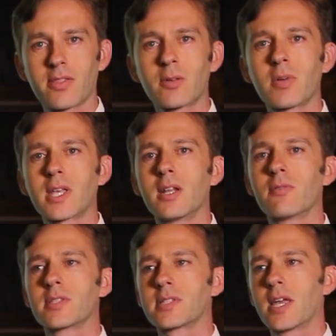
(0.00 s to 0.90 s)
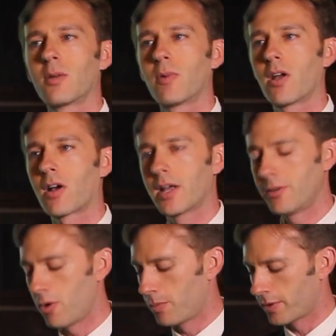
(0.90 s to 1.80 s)
And I think we can even say we
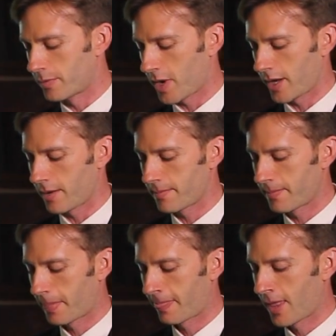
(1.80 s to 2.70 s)
are ennobled by it.